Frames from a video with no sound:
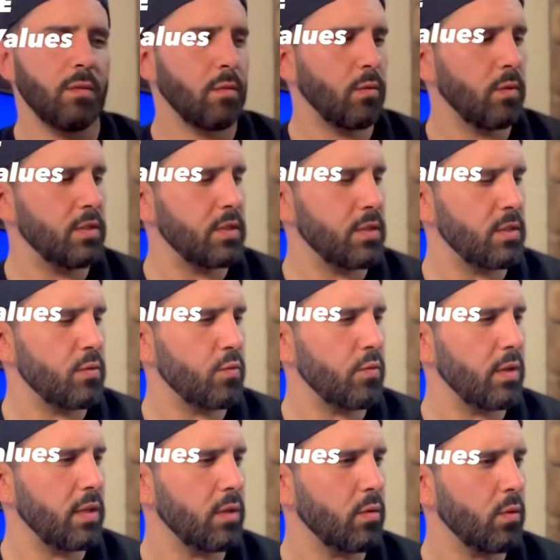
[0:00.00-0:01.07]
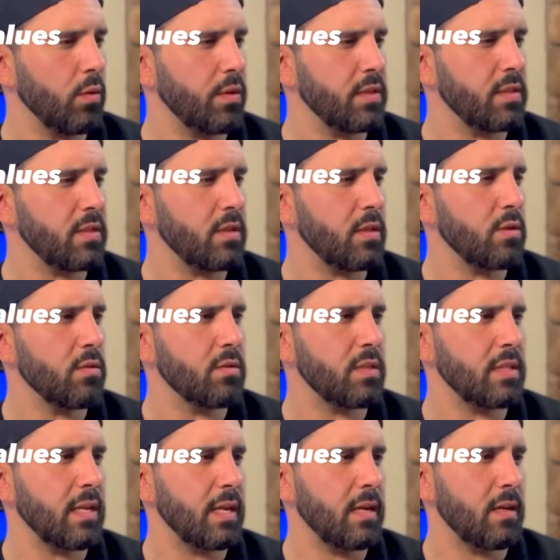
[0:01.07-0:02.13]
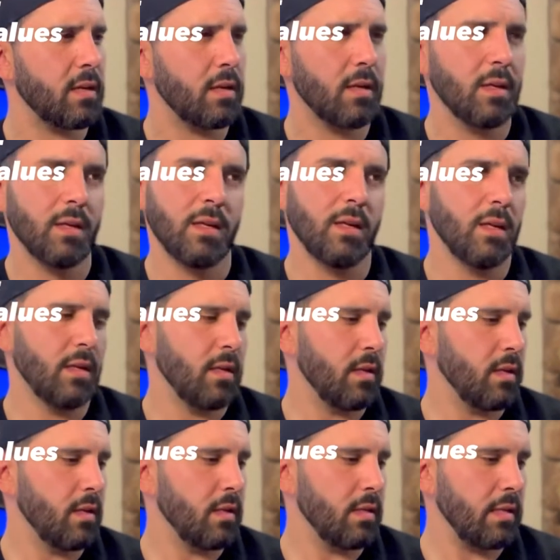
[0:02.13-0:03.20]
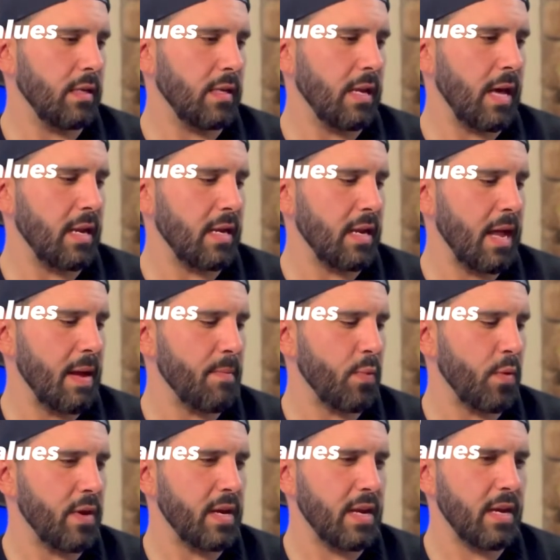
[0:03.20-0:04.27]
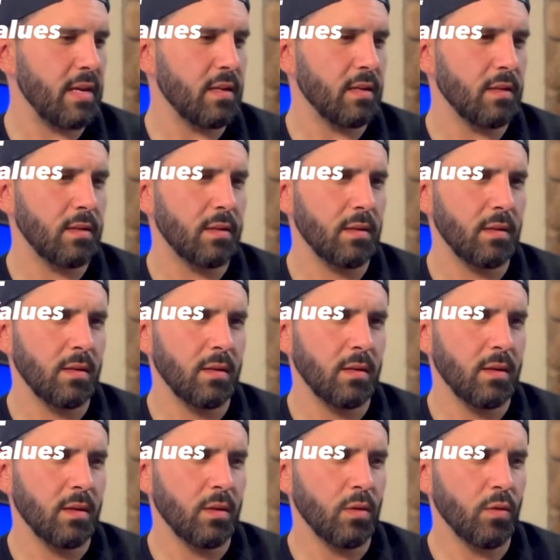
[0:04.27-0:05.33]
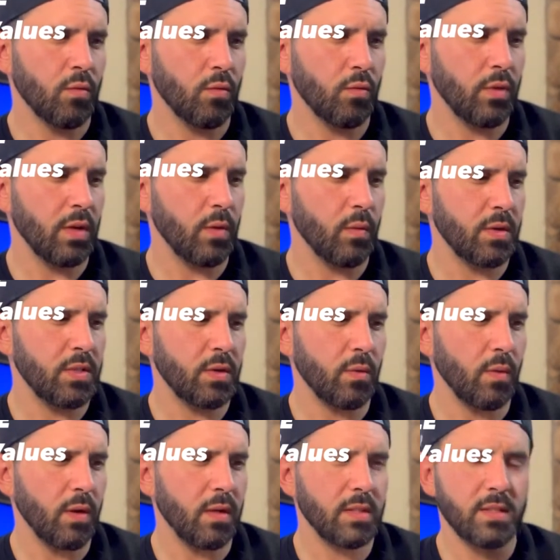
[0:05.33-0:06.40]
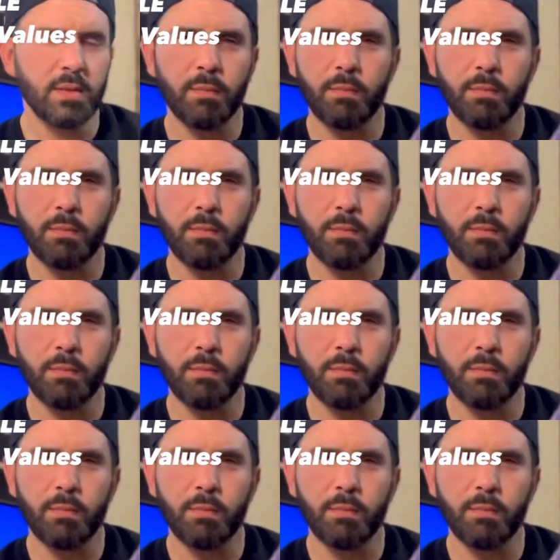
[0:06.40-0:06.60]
which is really cool. This is a newsstand, not a 9.8. Really wish it was,